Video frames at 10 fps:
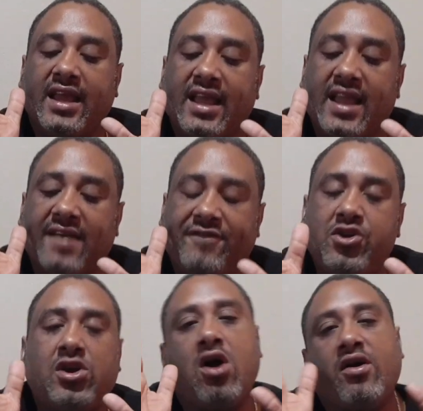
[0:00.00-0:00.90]
if
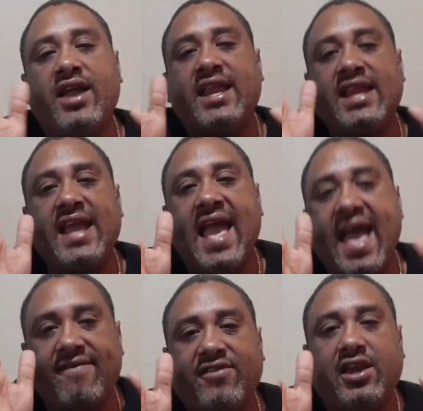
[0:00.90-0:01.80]
you go any
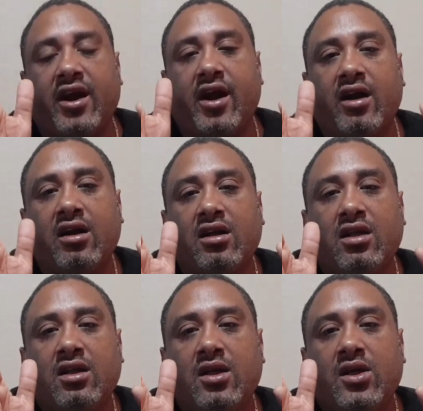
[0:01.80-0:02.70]
heavier
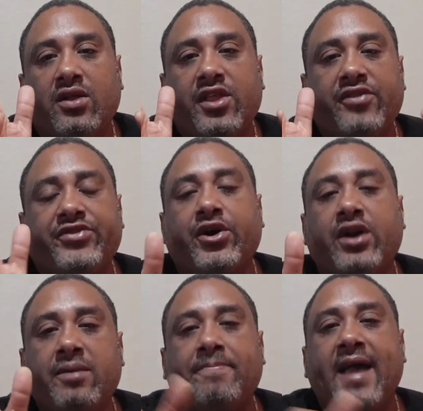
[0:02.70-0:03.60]
than
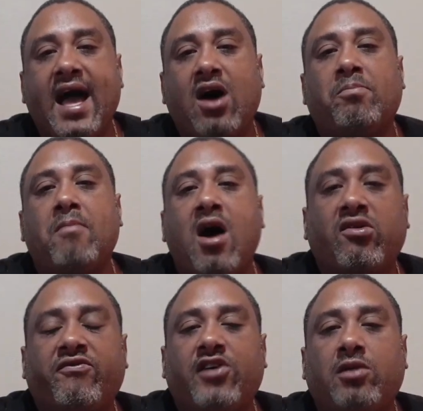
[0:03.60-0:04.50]
30-pound
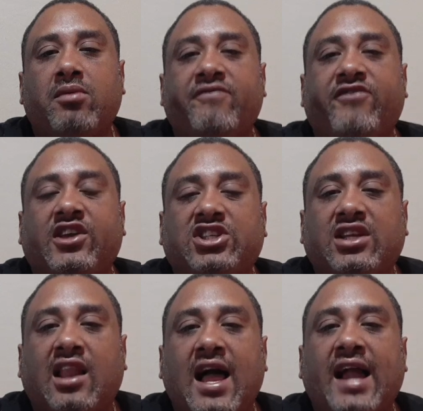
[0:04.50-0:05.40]
monofilament fishing
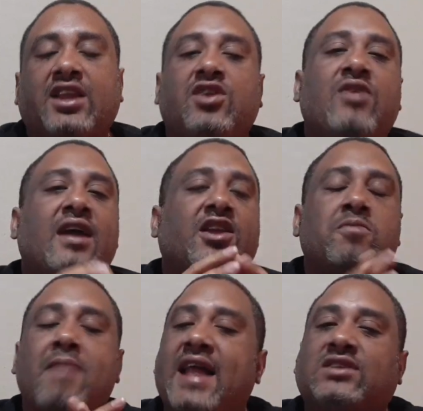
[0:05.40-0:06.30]
line, you
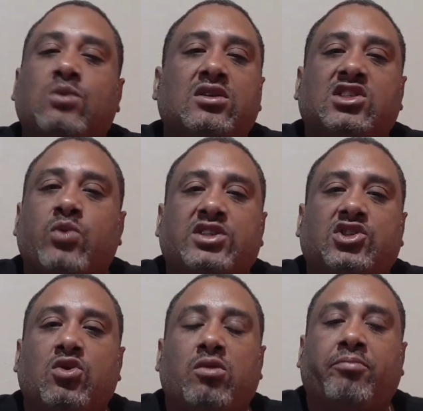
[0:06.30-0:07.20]
might as well switch
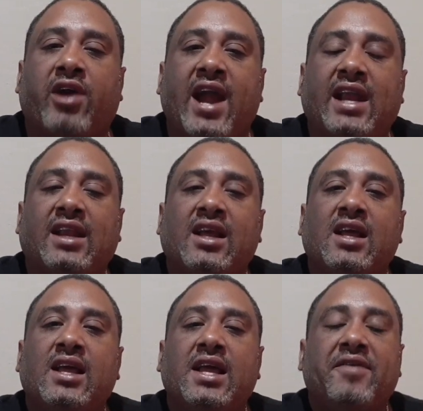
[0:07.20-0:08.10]
to a braid.
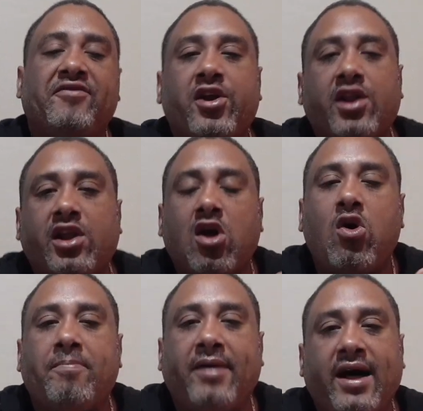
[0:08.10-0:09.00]
If you're going to go
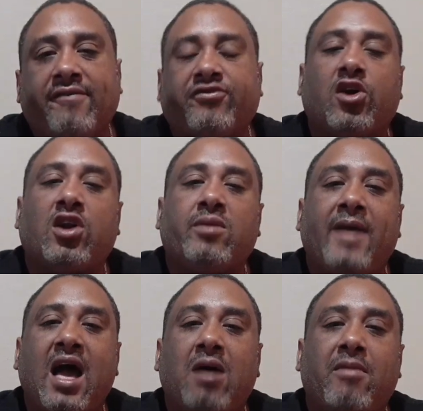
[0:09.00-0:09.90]
above
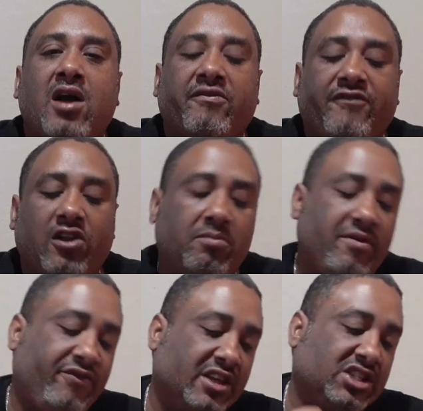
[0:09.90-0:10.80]
30-pound
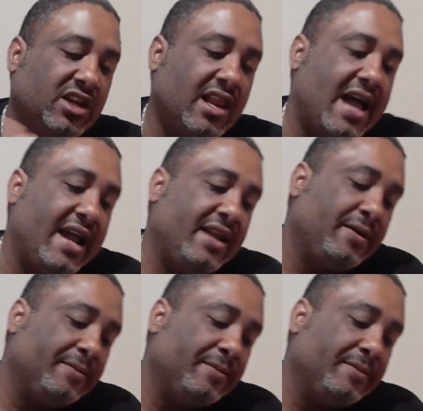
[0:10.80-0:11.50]
monofilament fishing line,